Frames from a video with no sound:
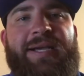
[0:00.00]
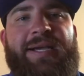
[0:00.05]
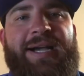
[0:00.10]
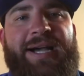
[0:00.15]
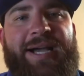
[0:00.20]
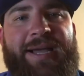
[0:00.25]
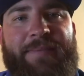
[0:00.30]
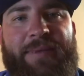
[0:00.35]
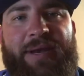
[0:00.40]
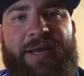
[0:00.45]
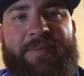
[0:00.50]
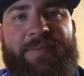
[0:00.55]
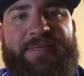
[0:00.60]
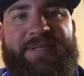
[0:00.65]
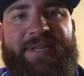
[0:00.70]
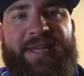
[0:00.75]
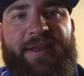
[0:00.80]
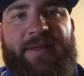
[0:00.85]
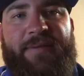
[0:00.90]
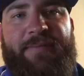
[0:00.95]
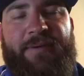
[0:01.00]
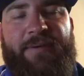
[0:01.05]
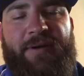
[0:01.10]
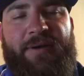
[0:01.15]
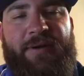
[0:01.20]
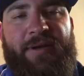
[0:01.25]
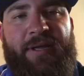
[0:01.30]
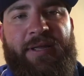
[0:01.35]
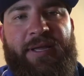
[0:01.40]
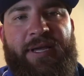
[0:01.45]
Hi, my name is Kenneth
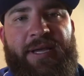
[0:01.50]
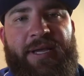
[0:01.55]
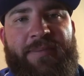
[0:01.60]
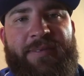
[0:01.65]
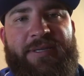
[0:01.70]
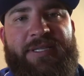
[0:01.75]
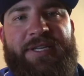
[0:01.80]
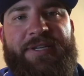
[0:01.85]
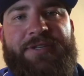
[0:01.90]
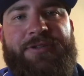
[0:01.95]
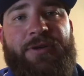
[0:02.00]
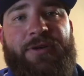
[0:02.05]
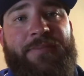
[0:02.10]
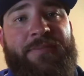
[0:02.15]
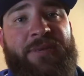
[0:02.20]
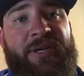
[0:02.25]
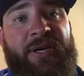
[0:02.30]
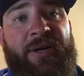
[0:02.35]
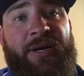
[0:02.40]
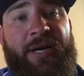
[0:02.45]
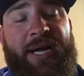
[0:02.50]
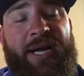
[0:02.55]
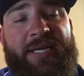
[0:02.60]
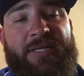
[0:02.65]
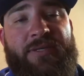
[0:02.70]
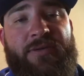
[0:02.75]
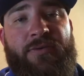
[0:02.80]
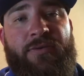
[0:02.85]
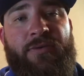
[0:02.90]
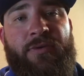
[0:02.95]
Paulinelli. I'm a teacher at Madera High
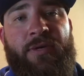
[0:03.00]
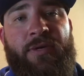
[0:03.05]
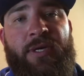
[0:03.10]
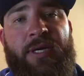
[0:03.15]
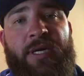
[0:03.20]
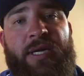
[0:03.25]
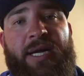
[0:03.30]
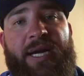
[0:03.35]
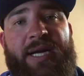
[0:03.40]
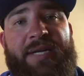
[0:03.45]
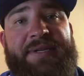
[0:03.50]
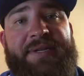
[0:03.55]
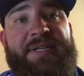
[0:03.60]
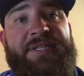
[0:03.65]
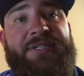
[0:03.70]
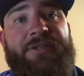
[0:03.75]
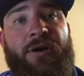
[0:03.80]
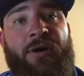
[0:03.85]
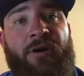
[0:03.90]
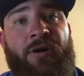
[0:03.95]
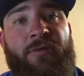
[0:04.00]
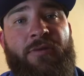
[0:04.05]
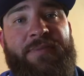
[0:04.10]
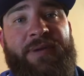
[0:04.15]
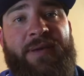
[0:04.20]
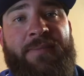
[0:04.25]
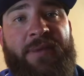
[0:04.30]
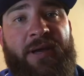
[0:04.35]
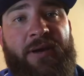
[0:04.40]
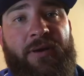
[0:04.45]
School. I teach
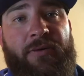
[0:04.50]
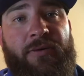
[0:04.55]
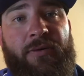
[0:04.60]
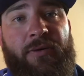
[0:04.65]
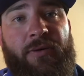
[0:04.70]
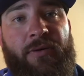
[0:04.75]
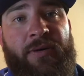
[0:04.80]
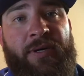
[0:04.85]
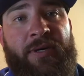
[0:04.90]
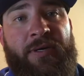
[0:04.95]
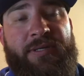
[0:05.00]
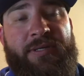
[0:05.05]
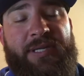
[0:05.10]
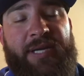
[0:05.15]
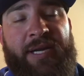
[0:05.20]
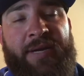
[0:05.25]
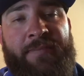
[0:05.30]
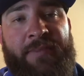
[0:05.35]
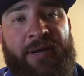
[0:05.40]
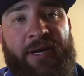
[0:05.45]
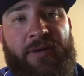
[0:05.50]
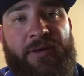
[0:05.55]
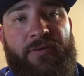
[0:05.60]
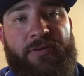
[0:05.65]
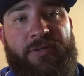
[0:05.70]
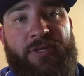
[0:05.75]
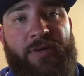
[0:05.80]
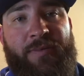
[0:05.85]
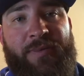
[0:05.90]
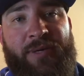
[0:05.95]
ROP medical careers and medical
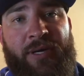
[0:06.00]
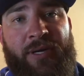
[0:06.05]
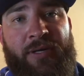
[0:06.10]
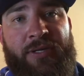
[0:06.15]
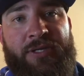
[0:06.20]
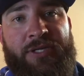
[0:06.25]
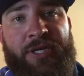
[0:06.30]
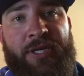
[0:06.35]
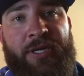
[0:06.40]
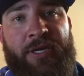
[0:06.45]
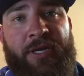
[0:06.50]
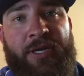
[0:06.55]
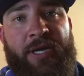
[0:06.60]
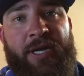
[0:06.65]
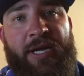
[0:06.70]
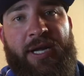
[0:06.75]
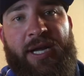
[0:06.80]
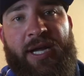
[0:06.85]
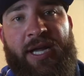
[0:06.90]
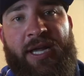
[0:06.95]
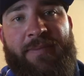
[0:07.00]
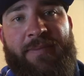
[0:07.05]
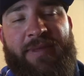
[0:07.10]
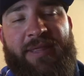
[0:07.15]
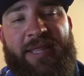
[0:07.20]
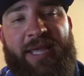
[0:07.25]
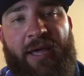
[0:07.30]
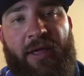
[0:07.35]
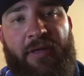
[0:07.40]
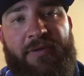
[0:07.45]
terminology. I am in
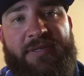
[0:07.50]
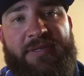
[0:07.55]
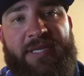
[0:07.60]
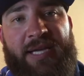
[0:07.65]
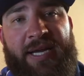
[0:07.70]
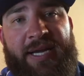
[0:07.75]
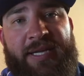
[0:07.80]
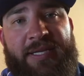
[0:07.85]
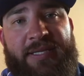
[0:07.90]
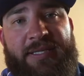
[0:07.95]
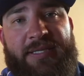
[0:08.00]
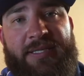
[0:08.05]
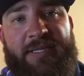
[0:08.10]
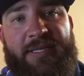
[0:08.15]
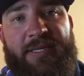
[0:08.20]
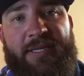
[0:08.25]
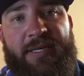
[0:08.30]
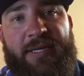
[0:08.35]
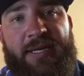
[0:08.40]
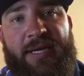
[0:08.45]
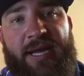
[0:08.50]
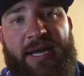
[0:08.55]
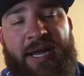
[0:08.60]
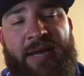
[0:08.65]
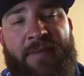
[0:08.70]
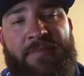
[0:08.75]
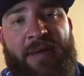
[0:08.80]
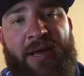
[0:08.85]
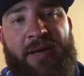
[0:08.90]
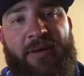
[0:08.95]
the health science
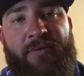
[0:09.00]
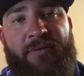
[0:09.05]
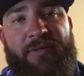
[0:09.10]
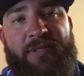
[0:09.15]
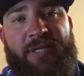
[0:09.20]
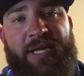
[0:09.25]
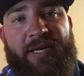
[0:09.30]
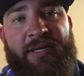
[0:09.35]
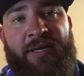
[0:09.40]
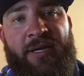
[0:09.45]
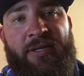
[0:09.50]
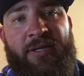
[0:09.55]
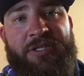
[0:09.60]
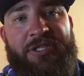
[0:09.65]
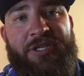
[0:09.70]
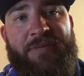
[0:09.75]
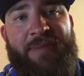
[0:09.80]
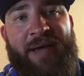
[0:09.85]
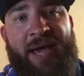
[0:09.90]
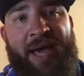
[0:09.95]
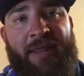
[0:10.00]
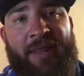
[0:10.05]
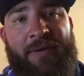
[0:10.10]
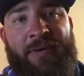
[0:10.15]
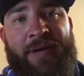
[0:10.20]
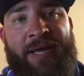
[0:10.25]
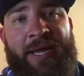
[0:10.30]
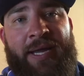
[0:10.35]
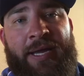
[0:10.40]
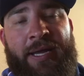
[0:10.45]
and medical technology
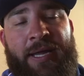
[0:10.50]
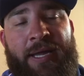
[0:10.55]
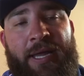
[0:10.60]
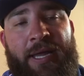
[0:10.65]
pathway,